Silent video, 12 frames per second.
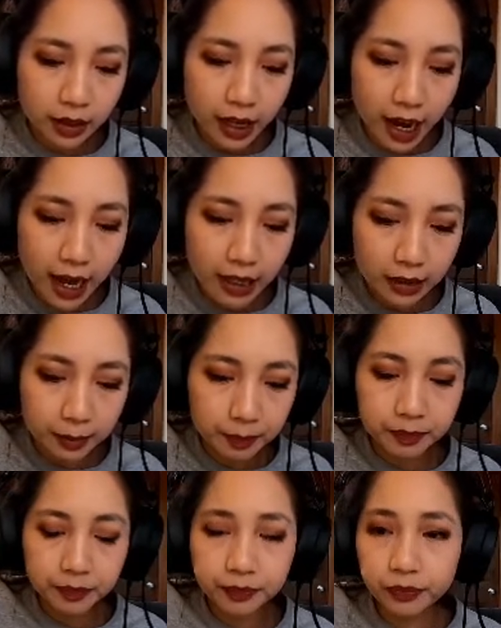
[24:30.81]
atom
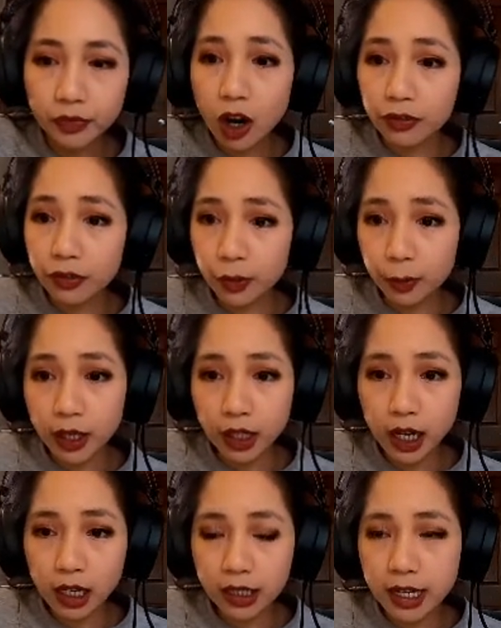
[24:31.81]
off of the
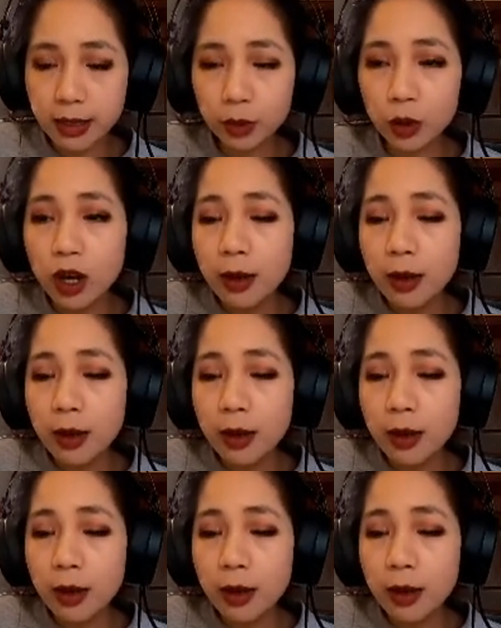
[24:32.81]
periodic table,